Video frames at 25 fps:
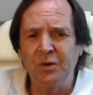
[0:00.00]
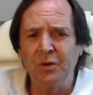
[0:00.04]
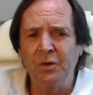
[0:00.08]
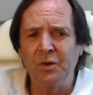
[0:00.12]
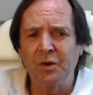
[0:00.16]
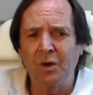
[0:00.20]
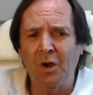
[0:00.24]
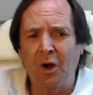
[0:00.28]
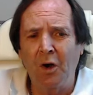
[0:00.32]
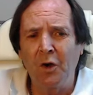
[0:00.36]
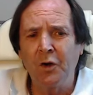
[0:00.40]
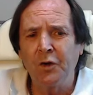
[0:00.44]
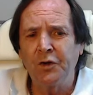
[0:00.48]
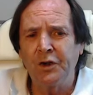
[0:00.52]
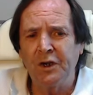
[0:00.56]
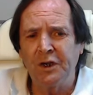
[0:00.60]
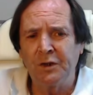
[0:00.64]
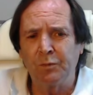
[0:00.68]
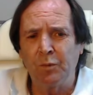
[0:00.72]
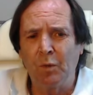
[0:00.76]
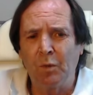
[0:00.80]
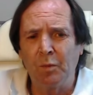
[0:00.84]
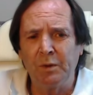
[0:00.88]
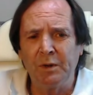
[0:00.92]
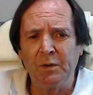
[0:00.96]
countries
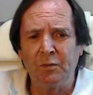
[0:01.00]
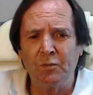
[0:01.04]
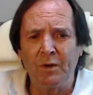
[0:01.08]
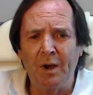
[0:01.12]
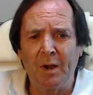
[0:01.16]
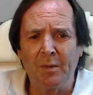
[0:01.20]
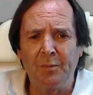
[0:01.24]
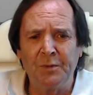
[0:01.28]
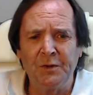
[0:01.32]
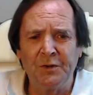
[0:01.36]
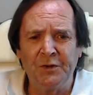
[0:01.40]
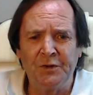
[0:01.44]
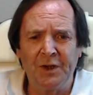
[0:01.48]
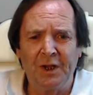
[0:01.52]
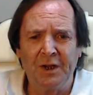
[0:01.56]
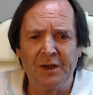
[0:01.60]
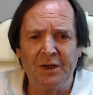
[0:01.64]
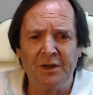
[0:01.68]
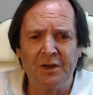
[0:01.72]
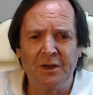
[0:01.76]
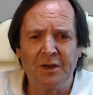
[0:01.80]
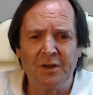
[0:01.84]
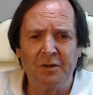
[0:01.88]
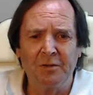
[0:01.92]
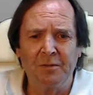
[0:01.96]
will be
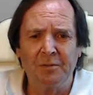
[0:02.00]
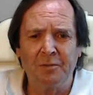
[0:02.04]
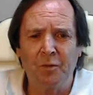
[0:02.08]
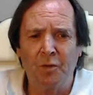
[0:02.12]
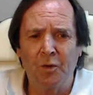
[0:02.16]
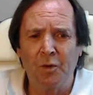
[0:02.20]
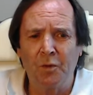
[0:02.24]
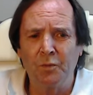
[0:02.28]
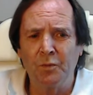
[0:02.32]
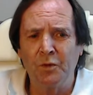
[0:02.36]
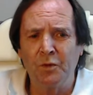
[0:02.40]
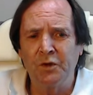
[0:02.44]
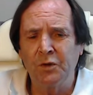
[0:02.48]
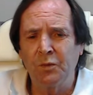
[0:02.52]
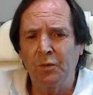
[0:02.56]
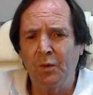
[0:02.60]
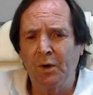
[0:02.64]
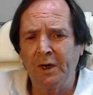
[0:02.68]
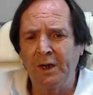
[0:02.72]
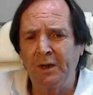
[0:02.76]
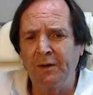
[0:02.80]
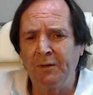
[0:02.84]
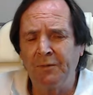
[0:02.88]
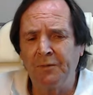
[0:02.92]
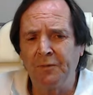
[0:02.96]
represented at the forum with
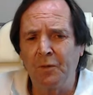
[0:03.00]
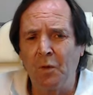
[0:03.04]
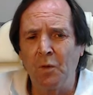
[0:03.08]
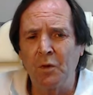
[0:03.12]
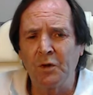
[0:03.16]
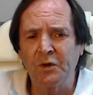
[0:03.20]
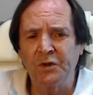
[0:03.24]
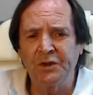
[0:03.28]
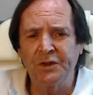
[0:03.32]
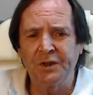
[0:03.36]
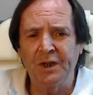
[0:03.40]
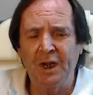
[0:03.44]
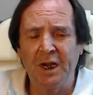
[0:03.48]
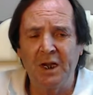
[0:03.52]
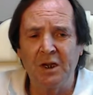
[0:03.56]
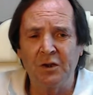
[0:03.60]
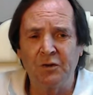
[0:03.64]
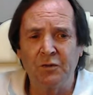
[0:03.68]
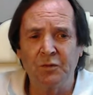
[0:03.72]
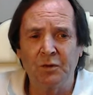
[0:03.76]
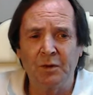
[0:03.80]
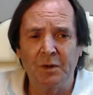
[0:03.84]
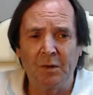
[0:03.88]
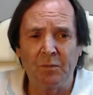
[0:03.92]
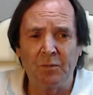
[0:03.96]
24 states re